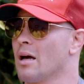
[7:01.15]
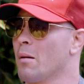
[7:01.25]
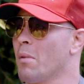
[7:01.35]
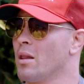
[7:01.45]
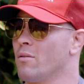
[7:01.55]
is
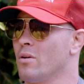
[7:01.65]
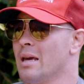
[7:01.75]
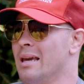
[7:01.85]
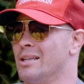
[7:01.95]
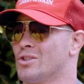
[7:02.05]
not on my level.
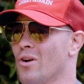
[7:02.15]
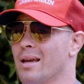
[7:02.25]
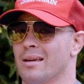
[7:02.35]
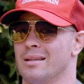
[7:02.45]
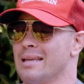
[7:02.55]
His
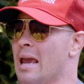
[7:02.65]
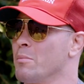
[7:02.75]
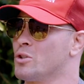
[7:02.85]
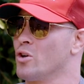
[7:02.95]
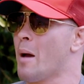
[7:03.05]
striking is
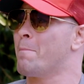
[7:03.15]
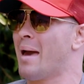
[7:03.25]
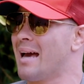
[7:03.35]
amateur at